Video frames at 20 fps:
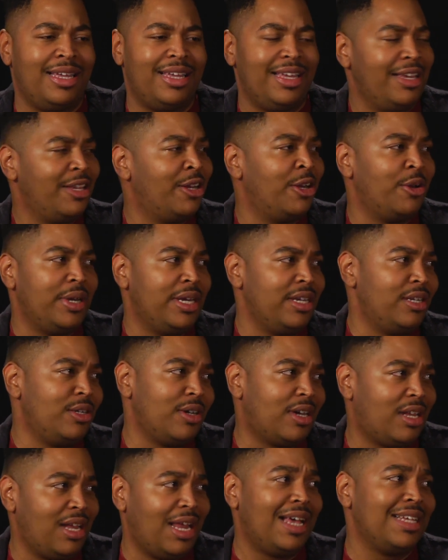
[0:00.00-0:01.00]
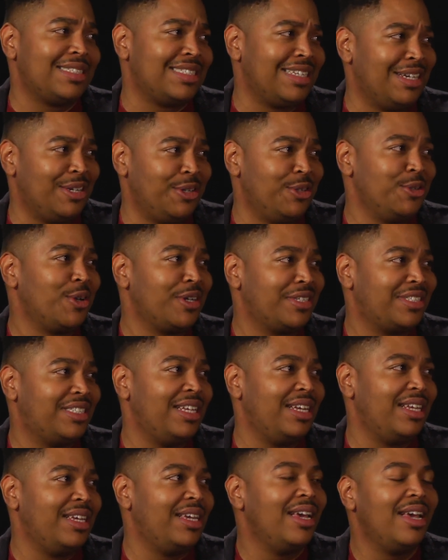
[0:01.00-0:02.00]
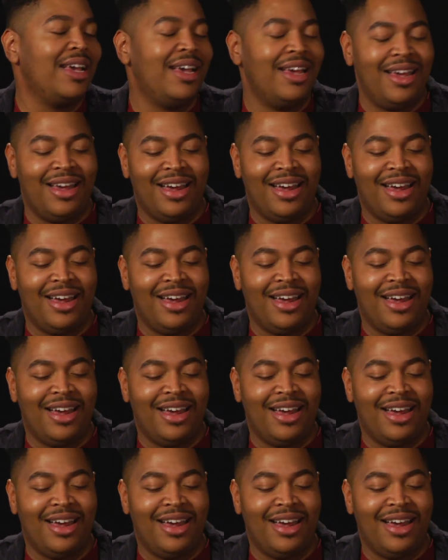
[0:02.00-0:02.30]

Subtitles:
in a little closet in New York City.